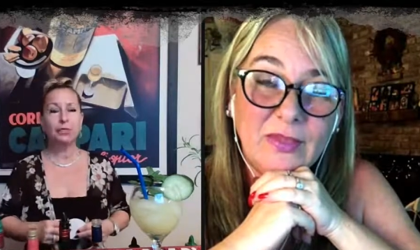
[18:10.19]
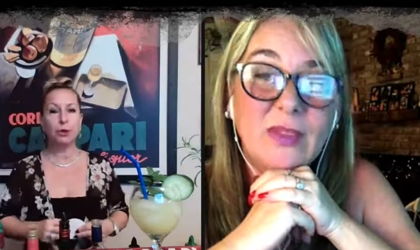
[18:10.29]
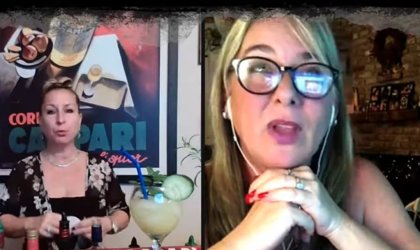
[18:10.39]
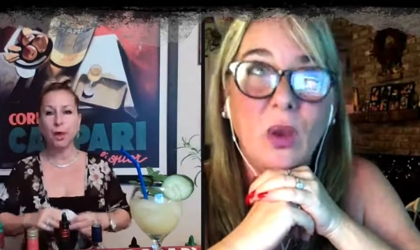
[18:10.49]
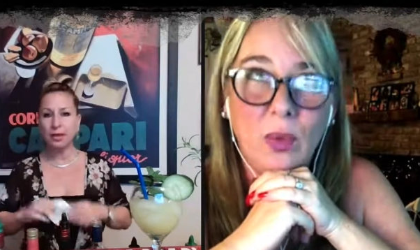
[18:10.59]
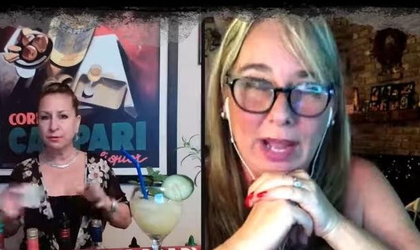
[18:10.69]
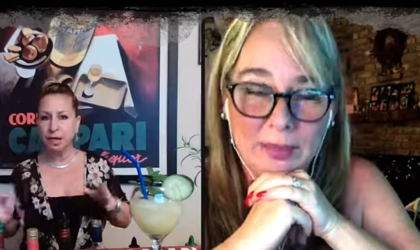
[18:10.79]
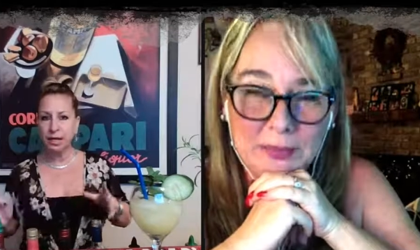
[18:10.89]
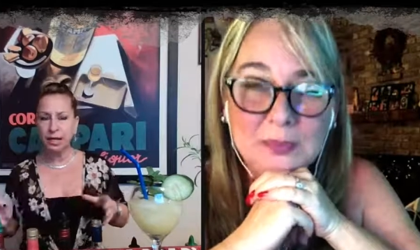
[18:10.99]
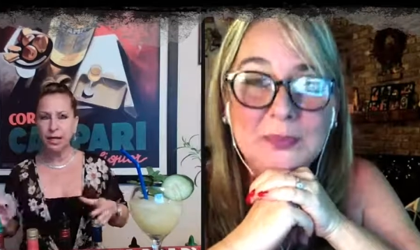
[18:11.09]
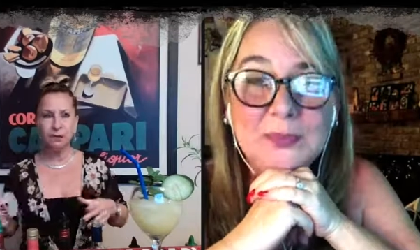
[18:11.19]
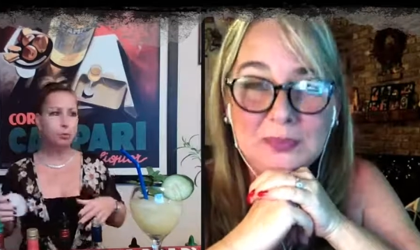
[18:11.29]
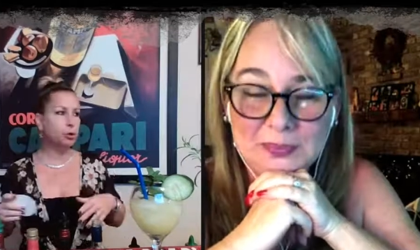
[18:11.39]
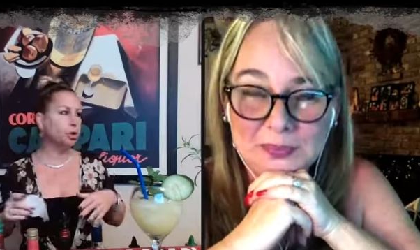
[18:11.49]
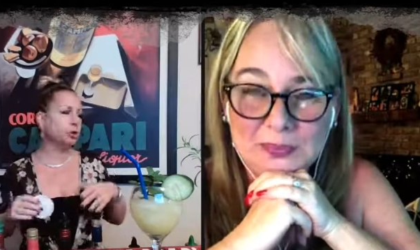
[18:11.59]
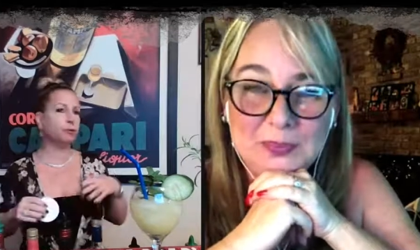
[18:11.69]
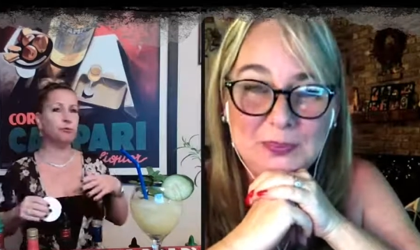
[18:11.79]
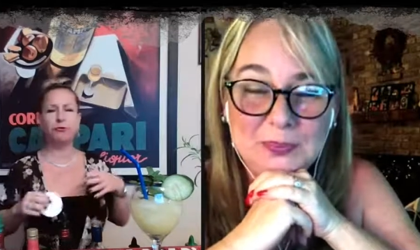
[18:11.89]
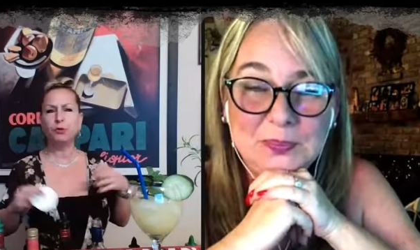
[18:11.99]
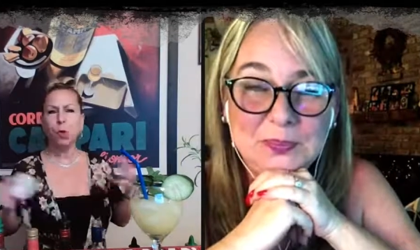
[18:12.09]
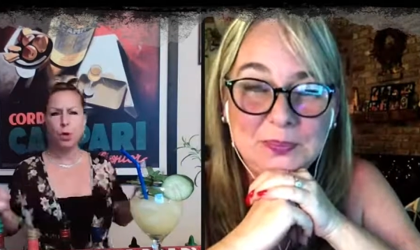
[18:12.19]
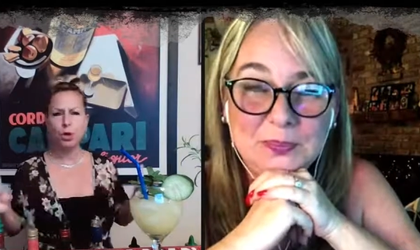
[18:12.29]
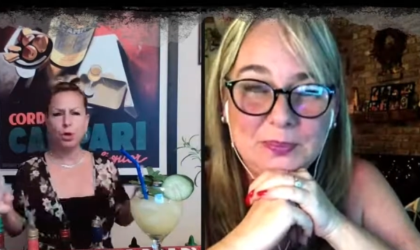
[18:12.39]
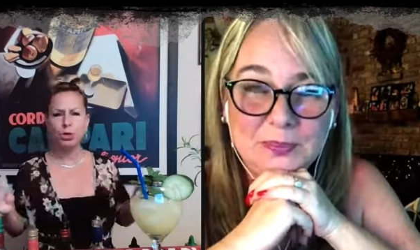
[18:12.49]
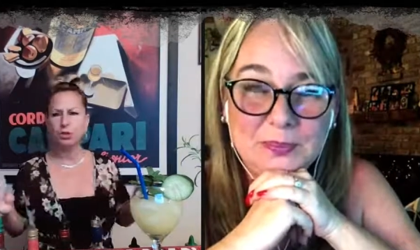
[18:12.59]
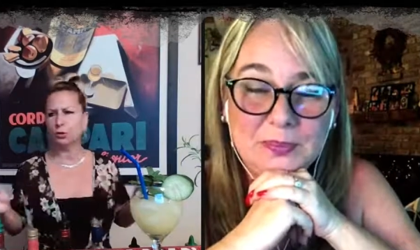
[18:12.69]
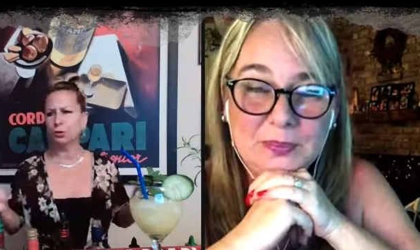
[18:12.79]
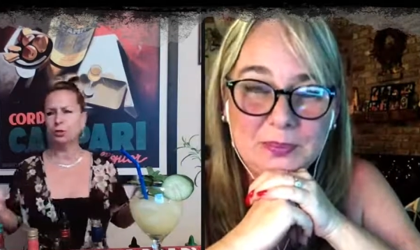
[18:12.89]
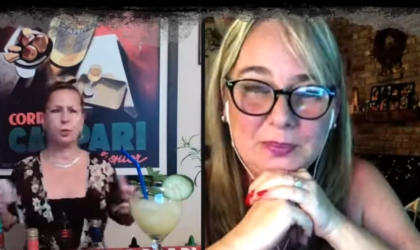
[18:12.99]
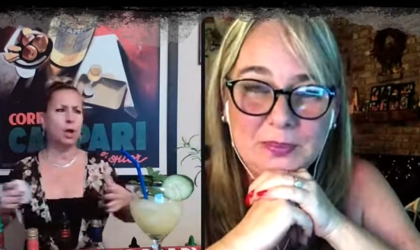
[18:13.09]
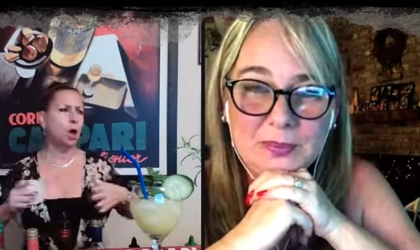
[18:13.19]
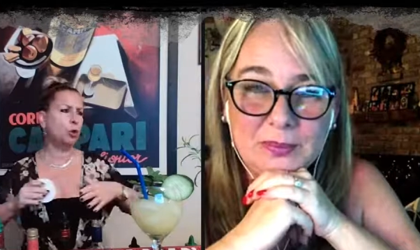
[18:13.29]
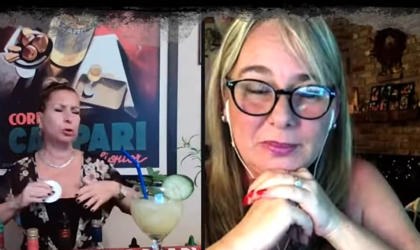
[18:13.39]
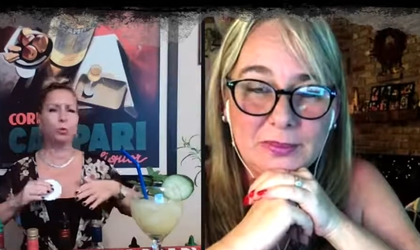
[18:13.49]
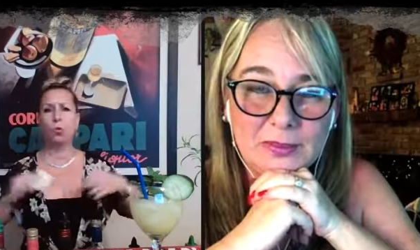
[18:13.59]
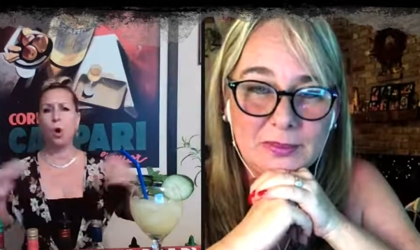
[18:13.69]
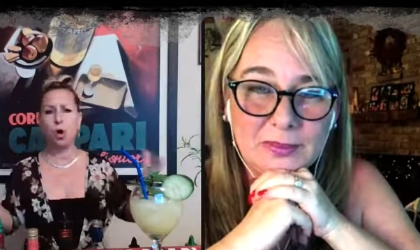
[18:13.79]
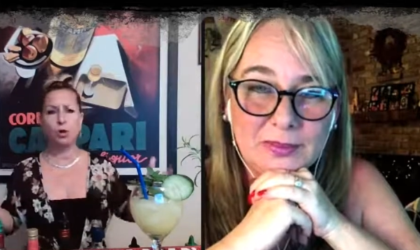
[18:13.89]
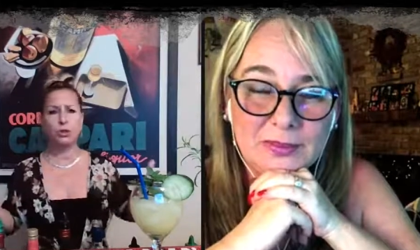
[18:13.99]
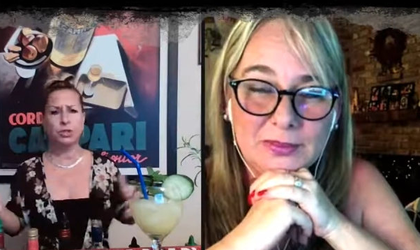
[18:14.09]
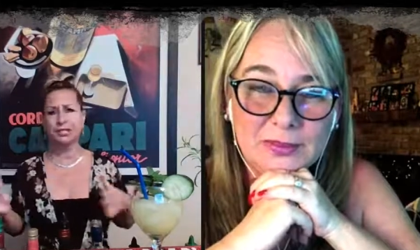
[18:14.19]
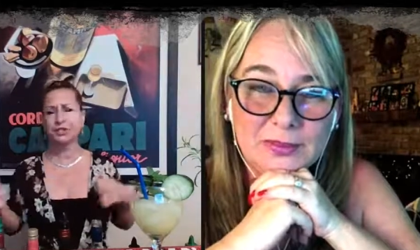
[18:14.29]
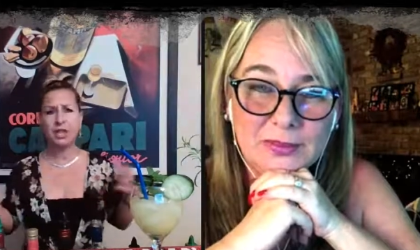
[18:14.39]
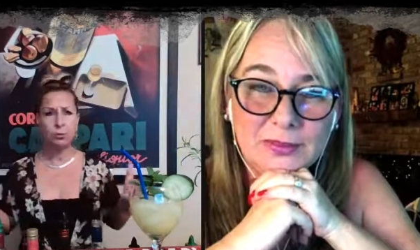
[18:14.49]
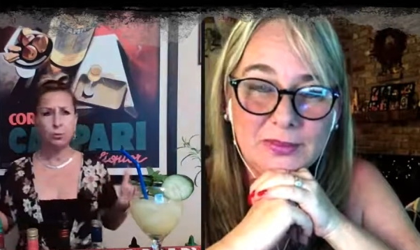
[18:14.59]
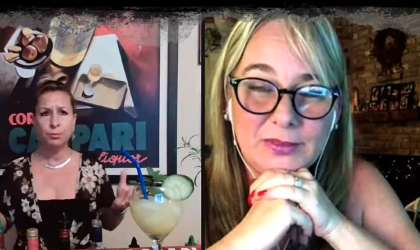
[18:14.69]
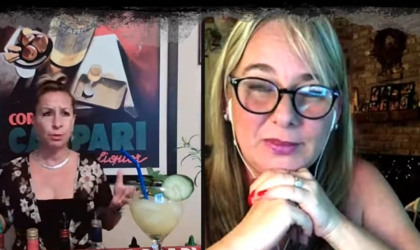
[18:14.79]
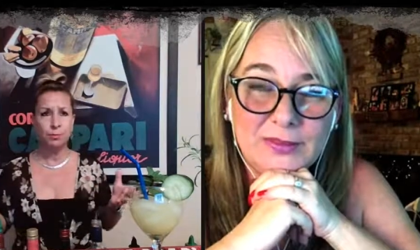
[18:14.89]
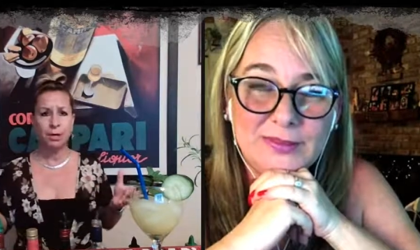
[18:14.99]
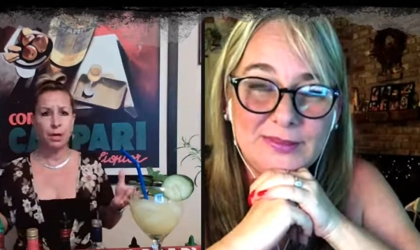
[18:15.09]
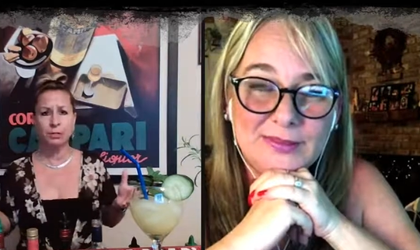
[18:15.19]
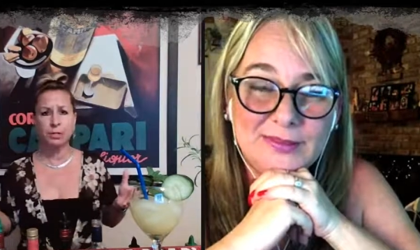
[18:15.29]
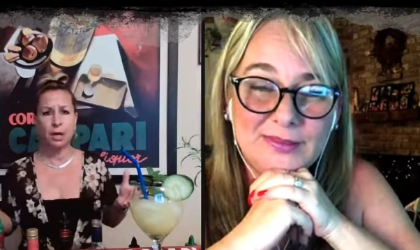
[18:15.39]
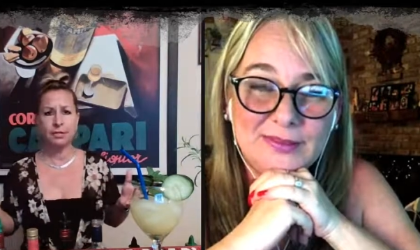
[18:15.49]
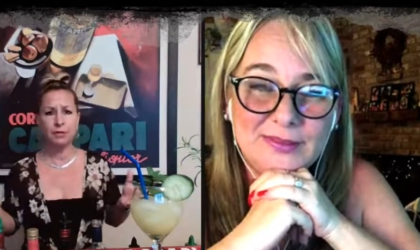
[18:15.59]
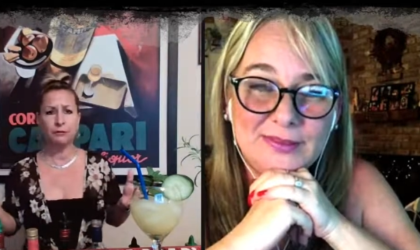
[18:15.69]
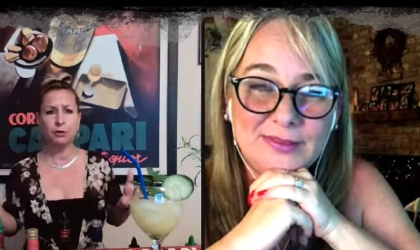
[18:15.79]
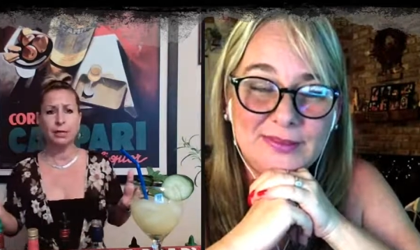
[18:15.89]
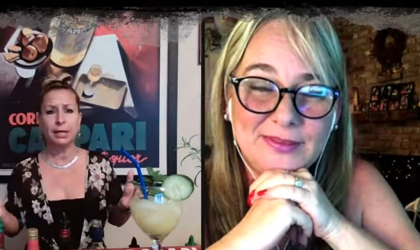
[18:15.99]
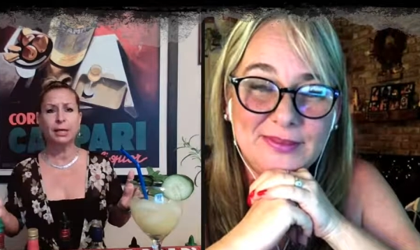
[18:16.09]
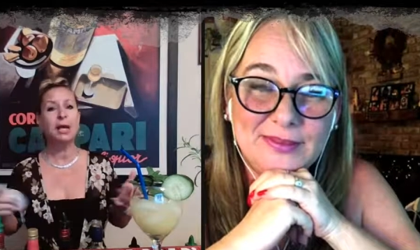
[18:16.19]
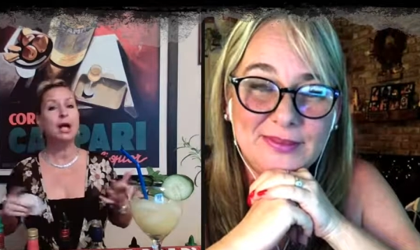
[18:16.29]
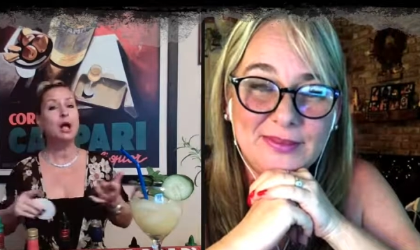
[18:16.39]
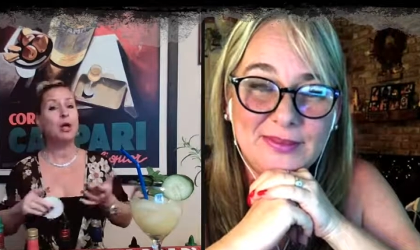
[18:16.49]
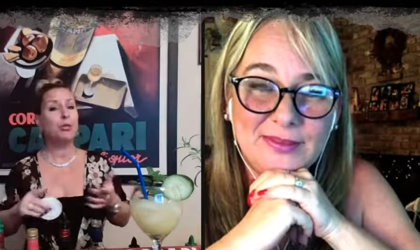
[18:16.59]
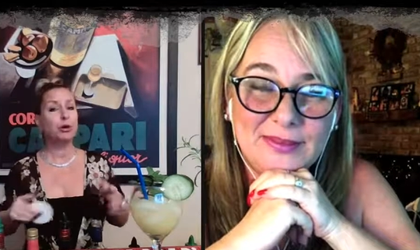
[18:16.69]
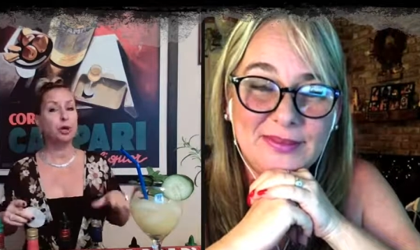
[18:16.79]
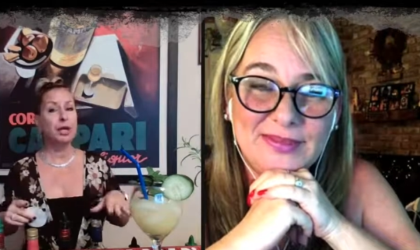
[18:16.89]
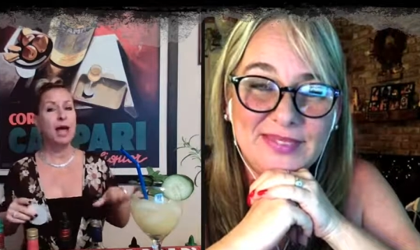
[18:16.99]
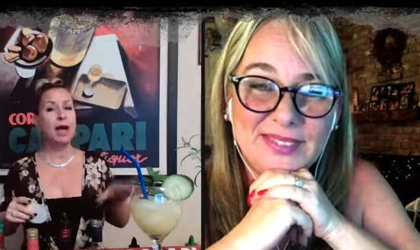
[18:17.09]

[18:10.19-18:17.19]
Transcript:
Speaker 1: They're okay. putting new floors. They're doing all new walls, and the staterooms will be all done differently. They're going to